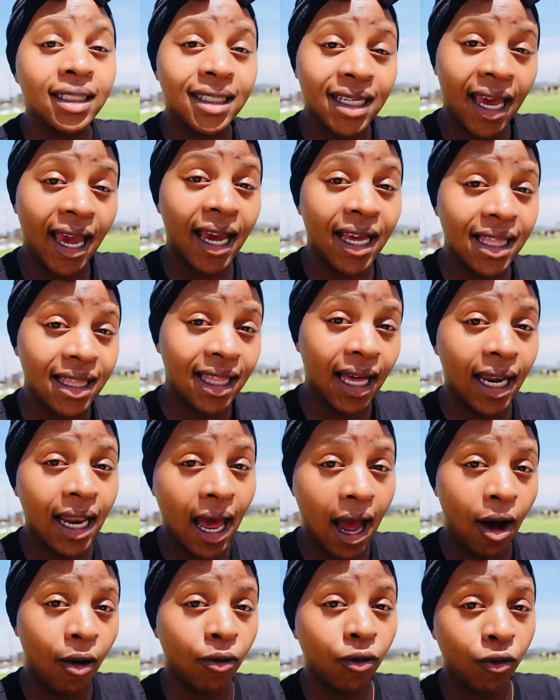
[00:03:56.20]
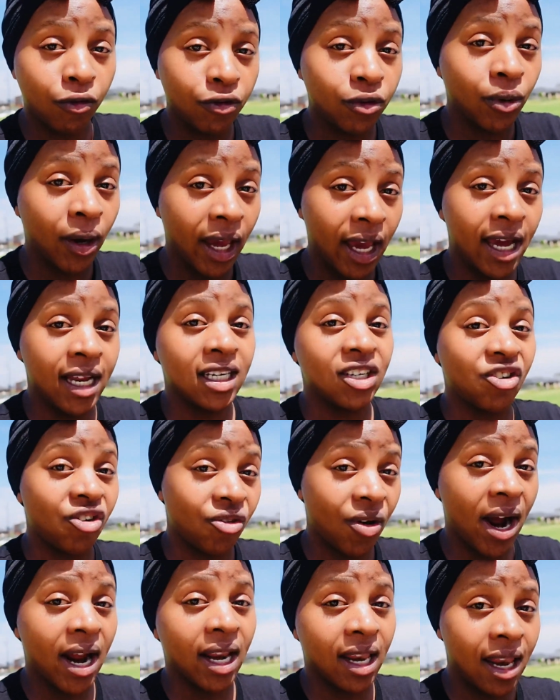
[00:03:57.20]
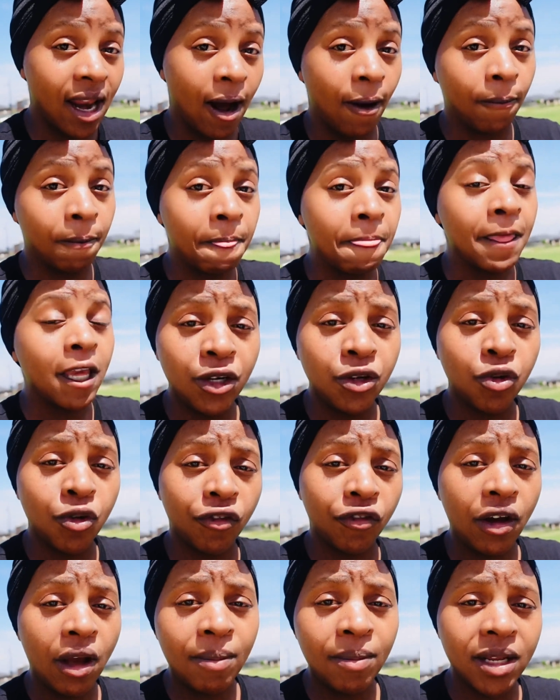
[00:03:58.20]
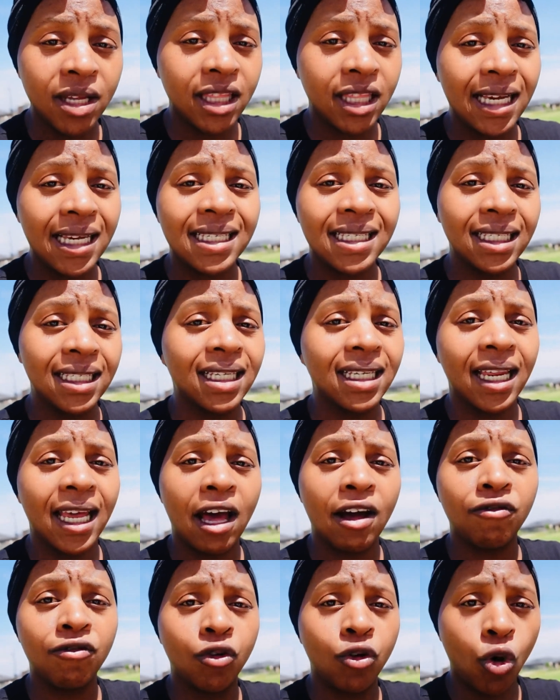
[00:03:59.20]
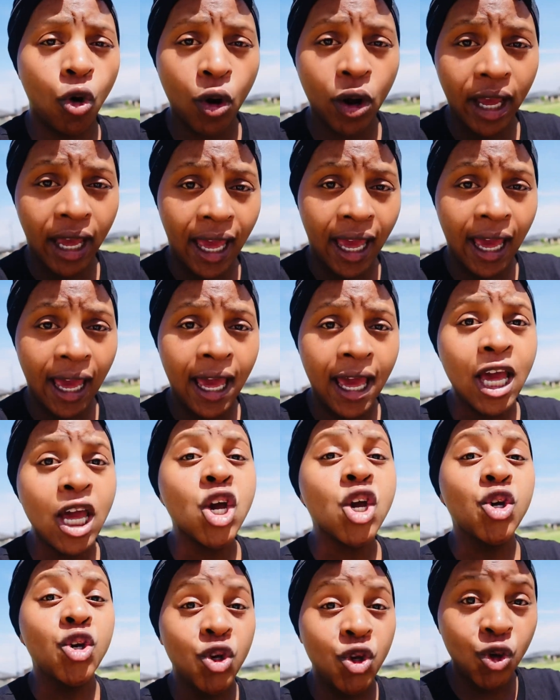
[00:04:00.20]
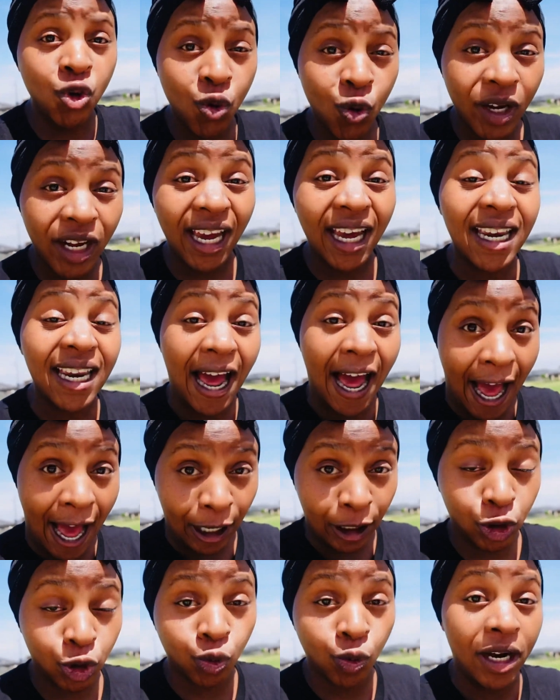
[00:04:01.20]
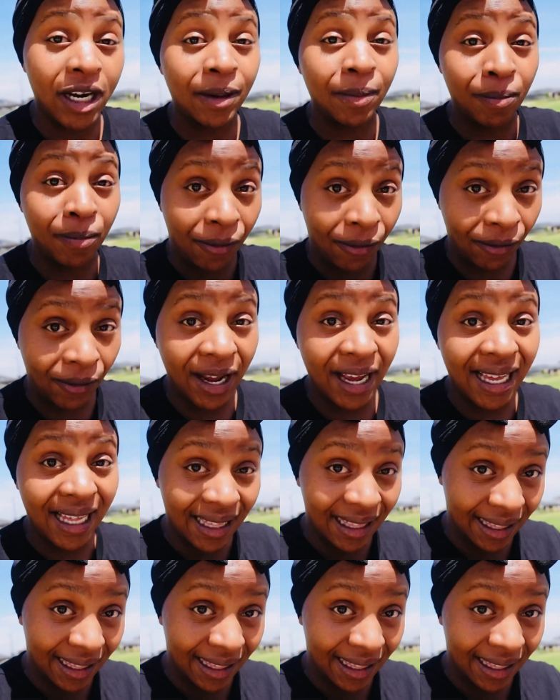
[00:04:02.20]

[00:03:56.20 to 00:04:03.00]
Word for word: take that out of your head right now in your family they didn't have long hair you can actually break